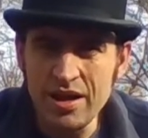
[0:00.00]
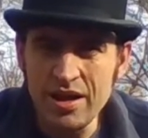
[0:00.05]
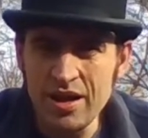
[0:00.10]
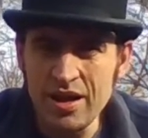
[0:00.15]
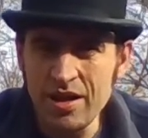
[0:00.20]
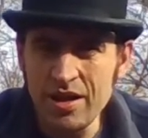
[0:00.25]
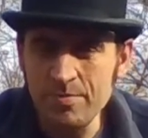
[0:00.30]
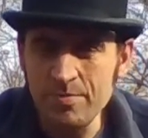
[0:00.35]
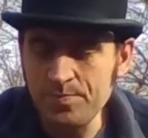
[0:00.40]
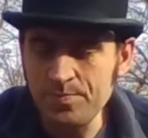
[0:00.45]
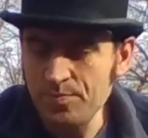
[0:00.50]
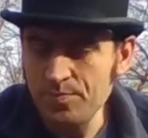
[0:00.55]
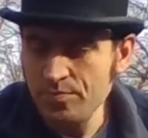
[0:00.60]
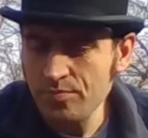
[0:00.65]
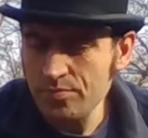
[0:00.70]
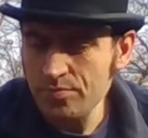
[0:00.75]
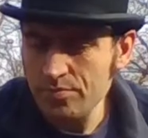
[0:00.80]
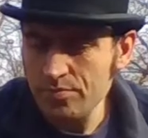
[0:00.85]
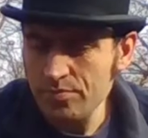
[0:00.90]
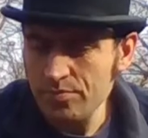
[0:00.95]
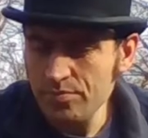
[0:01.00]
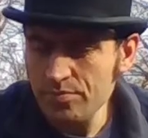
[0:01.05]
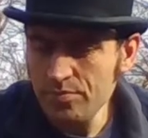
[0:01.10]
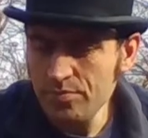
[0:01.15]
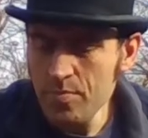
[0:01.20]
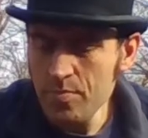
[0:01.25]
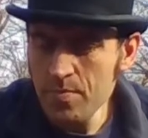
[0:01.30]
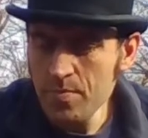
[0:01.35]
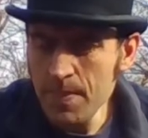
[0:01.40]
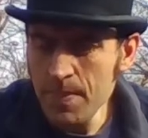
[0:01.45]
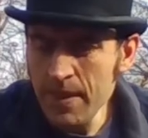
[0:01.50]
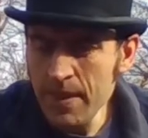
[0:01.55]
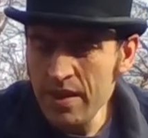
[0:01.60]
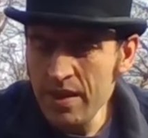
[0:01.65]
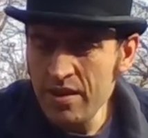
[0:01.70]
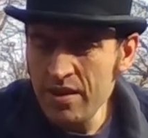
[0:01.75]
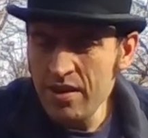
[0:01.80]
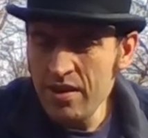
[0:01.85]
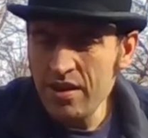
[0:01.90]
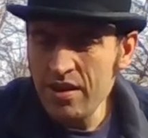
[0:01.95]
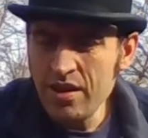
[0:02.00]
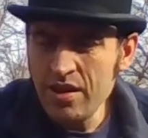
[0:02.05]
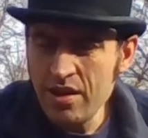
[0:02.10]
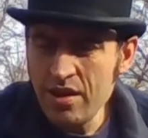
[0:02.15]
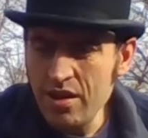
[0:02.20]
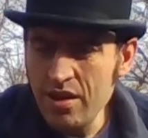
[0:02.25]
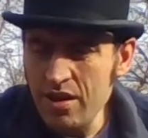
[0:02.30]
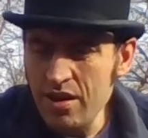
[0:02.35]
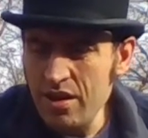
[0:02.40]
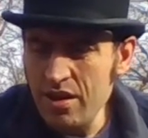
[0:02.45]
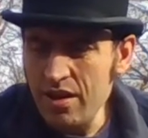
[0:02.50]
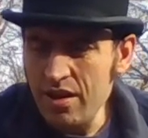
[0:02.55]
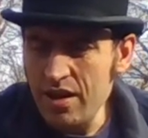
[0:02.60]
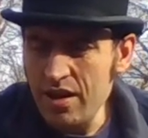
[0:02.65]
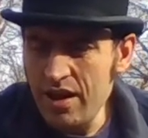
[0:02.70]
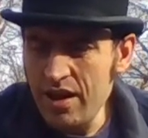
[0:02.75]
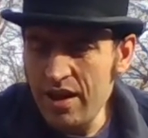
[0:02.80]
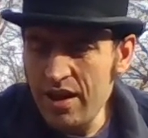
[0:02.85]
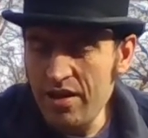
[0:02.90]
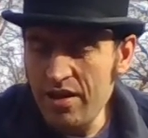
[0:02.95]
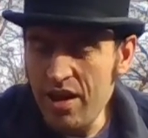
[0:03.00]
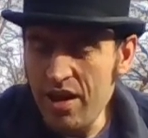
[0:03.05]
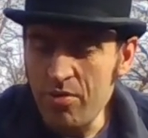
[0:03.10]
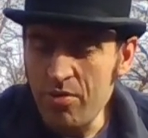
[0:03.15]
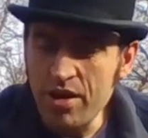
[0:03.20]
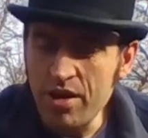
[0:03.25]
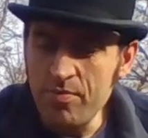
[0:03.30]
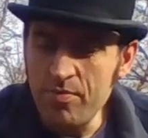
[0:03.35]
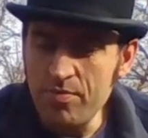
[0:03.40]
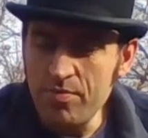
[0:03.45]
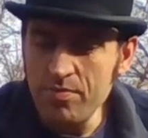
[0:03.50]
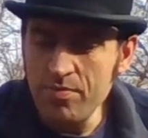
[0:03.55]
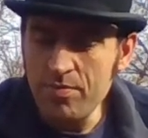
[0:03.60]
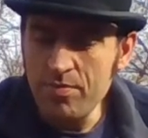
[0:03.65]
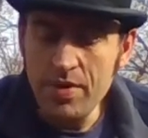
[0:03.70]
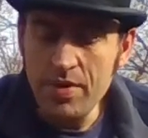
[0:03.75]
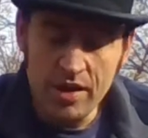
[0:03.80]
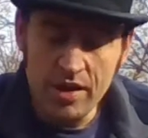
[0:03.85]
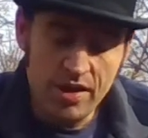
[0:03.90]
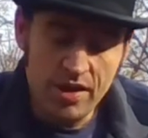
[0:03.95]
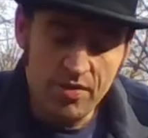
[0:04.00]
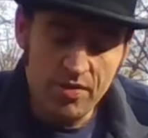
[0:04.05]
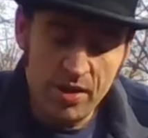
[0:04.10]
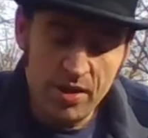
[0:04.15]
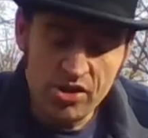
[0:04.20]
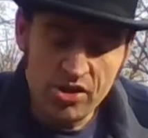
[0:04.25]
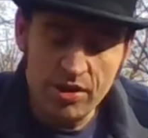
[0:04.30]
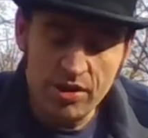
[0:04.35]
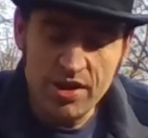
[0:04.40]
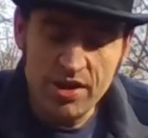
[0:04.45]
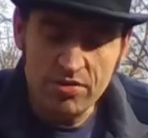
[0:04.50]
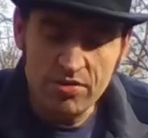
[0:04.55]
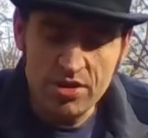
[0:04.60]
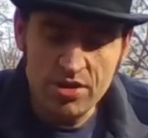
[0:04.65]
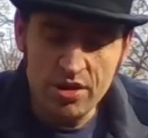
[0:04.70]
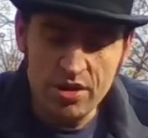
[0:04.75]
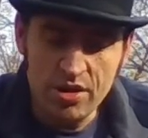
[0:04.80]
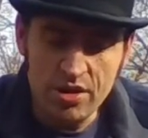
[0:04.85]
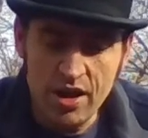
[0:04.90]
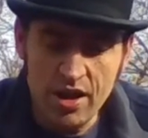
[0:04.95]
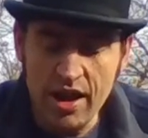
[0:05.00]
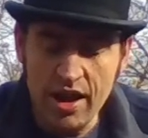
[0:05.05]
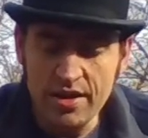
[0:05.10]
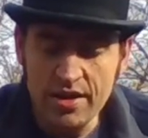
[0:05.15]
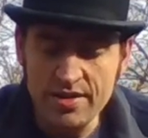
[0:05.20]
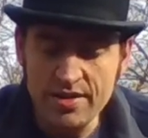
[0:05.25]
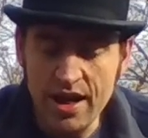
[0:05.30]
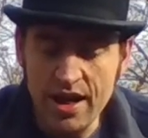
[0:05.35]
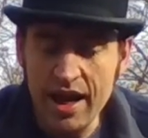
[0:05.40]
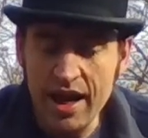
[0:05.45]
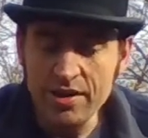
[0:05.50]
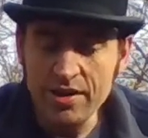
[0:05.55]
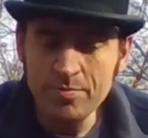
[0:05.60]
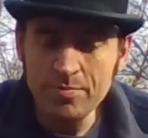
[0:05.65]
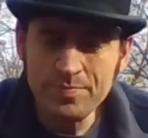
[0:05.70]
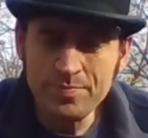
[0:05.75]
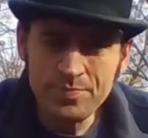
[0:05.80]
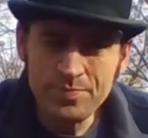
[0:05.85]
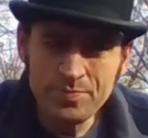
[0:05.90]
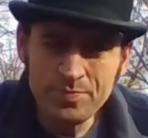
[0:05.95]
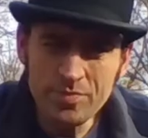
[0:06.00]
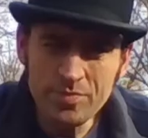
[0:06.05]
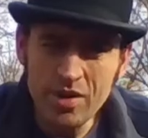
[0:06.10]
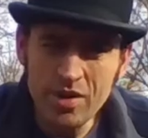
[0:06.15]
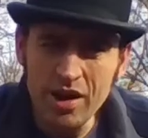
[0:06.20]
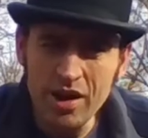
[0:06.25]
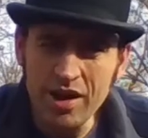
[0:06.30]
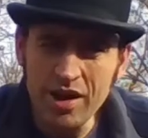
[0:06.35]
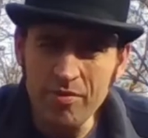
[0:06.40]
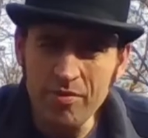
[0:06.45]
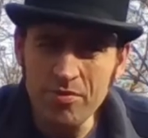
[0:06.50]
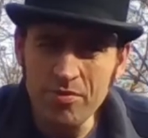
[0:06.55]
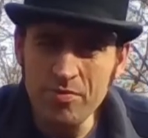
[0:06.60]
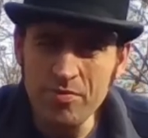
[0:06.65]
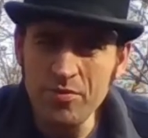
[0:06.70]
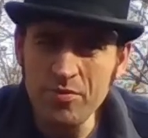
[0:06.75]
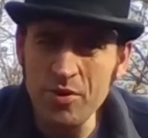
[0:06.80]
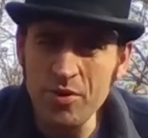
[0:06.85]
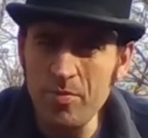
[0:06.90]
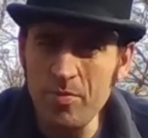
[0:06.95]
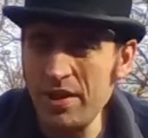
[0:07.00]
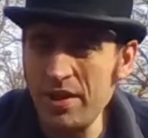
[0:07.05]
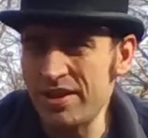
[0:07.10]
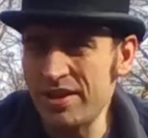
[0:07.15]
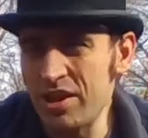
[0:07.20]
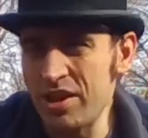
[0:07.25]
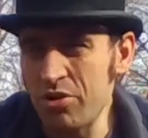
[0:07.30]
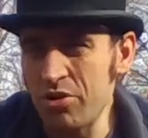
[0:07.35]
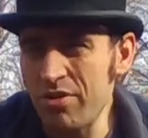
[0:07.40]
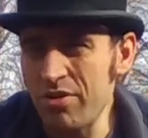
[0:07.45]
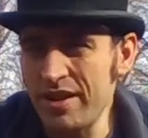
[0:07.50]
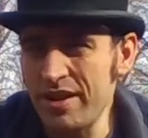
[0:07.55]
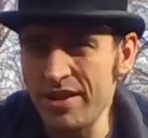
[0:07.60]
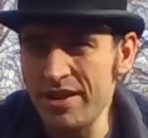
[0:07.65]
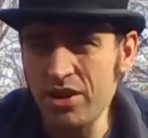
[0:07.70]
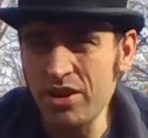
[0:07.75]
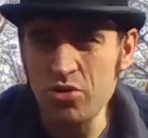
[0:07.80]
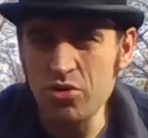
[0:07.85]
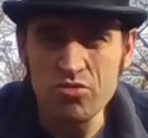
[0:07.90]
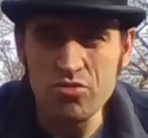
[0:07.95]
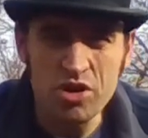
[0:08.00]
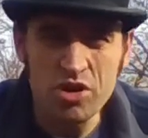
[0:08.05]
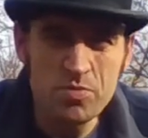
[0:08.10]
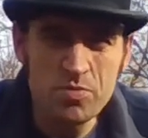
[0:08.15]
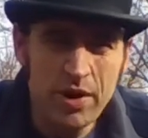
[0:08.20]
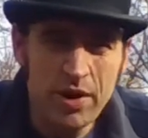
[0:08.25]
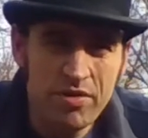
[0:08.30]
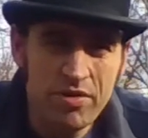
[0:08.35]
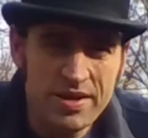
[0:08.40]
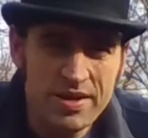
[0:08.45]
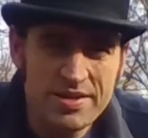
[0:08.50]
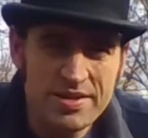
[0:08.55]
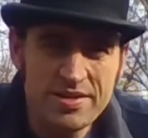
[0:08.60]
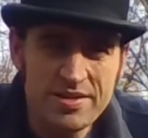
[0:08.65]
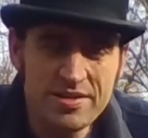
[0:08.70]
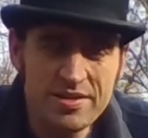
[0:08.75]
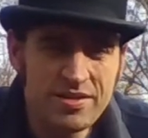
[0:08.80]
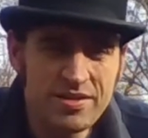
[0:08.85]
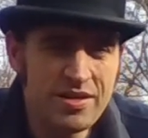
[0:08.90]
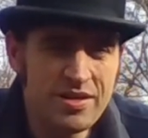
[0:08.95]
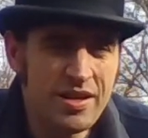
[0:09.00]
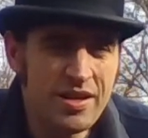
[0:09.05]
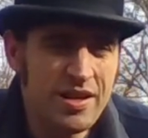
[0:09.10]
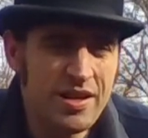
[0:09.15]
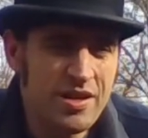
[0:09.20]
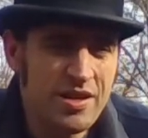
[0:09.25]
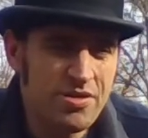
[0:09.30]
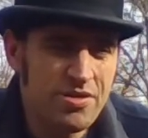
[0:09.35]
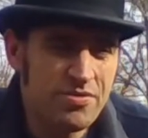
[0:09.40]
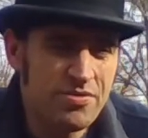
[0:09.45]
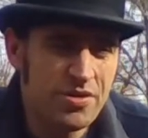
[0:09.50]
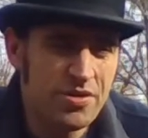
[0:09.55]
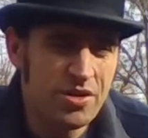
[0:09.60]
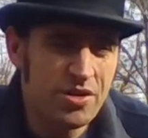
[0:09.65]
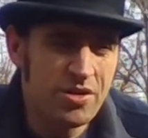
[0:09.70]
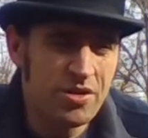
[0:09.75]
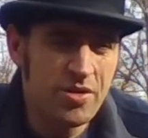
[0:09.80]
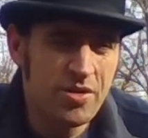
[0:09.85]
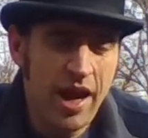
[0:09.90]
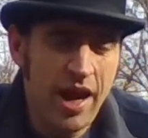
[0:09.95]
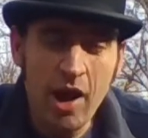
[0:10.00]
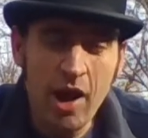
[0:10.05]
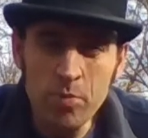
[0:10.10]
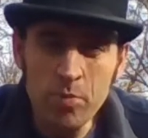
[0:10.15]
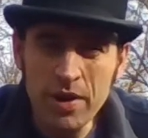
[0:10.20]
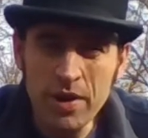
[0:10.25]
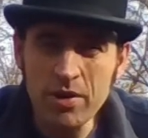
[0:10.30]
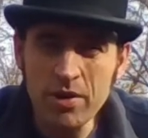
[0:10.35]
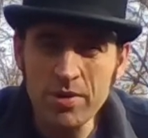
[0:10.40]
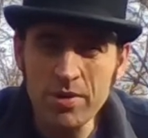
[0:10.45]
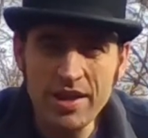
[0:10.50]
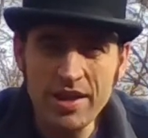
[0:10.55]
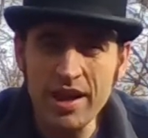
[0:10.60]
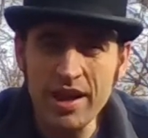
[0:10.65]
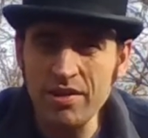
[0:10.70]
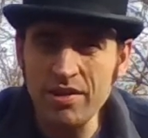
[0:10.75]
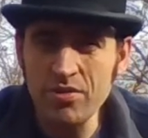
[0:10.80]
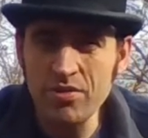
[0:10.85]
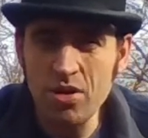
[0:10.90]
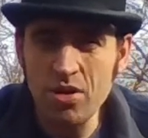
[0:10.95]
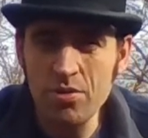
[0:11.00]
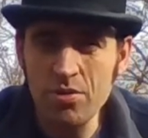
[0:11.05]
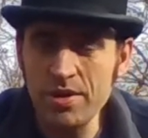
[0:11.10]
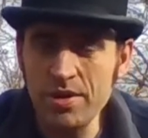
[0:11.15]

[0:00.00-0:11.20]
And I want to give a big shout out to Adam. For basically creating user experience, for helping with that, even though